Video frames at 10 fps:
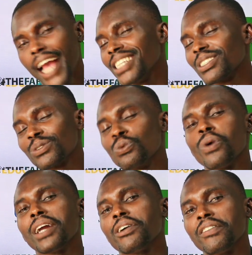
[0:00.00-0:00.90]
it's
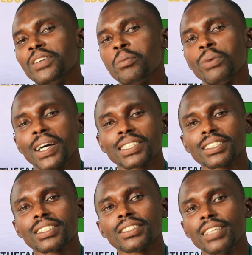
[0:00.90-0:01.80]
one of the
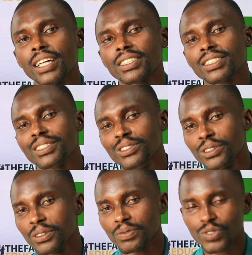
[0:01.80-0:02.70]
practices that
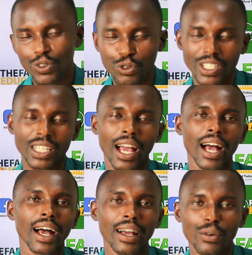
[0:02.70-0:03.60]
we
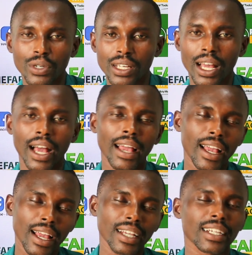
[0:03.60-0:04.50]
are
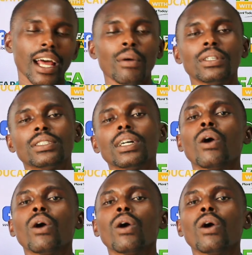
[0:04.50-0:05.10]
encouraging,